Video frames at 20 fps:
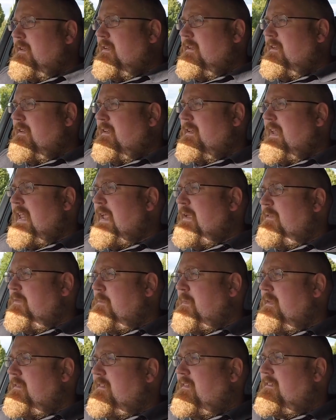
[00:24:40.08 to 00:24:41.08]
leaves
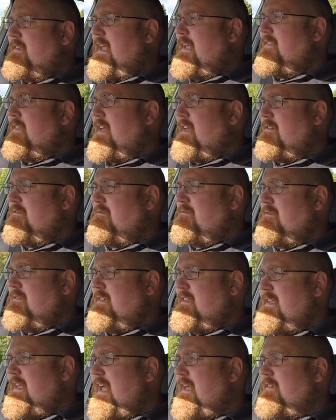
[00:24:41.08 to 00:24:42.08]
me to say that
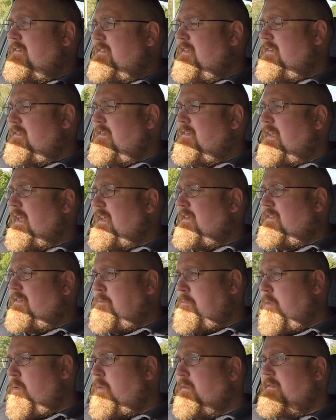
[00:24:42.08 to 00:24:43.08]
yes, this is a
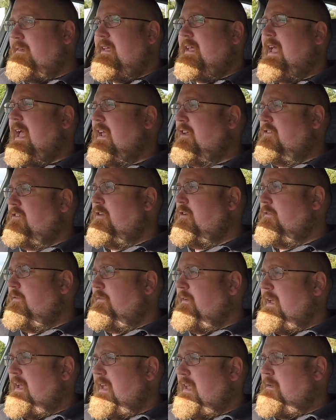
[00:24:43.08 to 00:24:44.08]
sporty
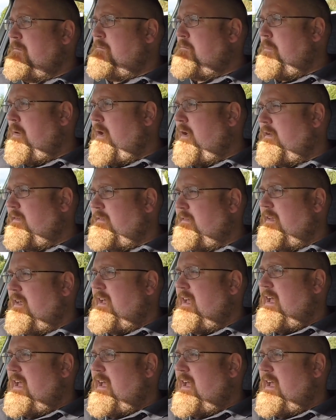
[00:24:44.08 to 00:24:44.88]
SUV, but